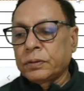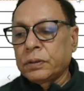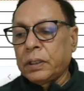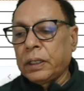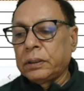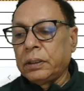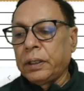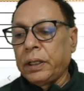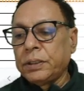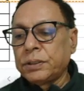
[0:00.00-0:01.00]
select the
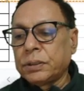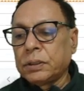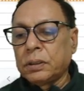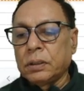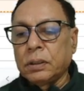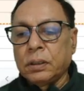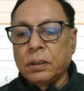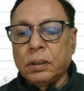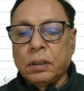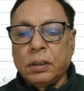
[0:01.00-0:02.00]
range.
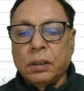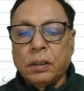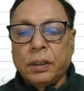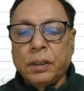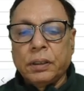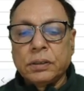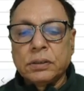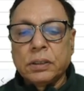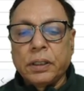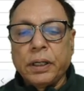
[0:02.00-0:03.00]
Here this
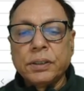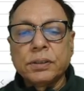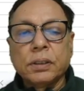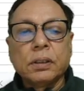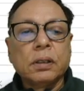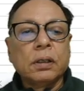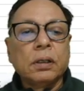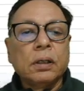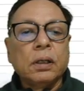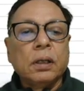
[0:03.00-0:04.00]
is the range,
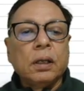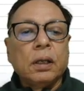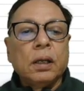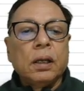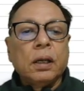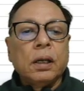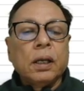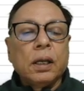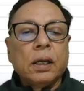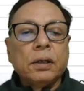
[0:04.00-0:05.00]

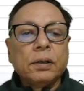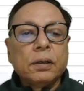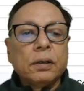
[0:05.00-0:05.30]
and